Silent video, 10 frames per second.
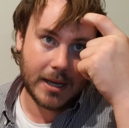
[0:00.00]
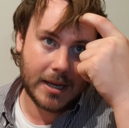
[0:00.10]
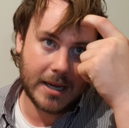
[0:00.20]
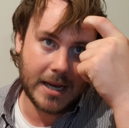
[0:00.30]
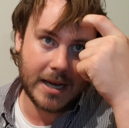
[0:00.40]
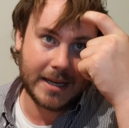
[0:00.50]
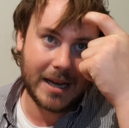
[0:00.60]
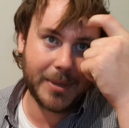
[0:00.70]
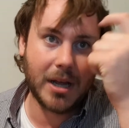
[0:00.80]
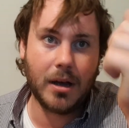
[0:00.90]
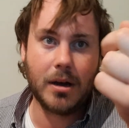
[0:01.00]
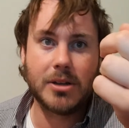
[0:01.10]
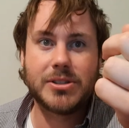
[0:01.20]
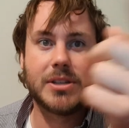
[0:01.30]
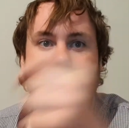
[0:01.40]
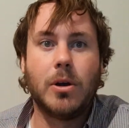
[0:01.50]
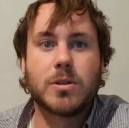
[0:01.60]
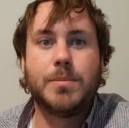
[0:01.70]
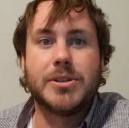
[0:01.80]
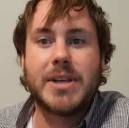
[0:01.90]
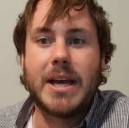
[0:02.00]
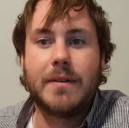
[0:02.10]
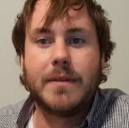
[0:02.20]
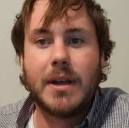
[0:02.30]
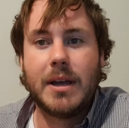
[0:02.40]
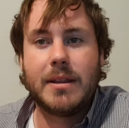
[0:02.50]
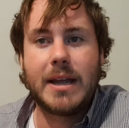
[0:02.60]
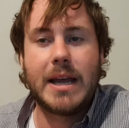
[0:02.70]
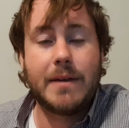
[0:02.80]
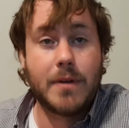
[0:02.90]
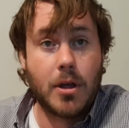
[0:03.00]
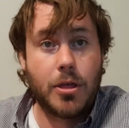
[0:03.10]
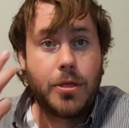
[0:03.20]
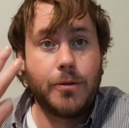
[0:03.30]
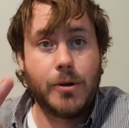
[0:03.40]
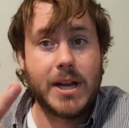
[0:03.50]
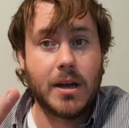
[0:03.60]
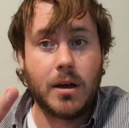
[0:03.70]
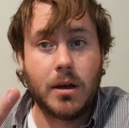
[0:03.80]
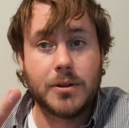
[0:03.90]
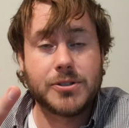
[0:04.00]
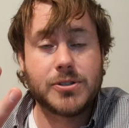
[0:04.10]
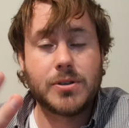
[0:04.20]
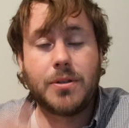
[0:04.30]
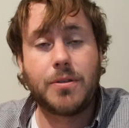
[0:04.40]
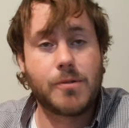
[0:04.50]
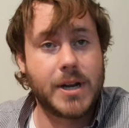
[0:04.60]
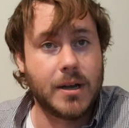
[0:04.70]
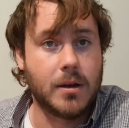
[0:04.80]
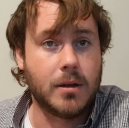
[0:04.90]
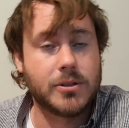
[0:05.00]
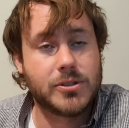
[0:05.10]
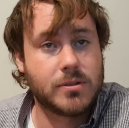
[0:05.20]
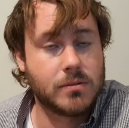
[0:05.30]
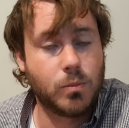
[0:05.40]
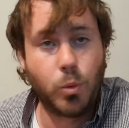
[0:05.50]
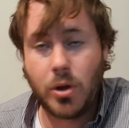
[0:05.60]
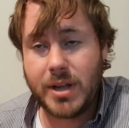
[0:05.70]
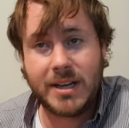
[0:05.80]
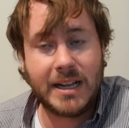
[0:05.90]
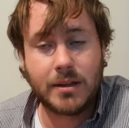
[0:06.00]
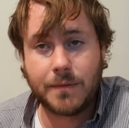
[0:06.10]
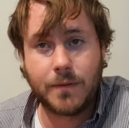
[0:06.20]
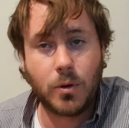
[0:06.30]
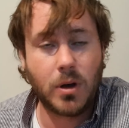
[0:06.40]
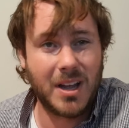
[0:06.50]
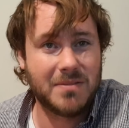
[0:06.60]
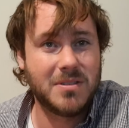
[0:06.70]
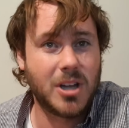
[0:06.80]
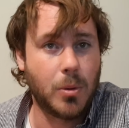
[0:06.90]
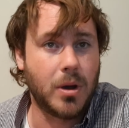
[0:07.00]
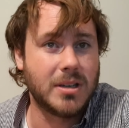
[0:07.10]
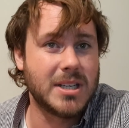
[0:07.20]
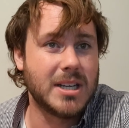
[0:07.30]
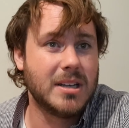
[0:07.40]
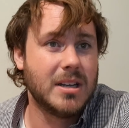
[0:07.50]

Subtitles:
And how many hearts does an octopus have? They have 3 hearts. 3 hearts. What they need them for, I have no idea.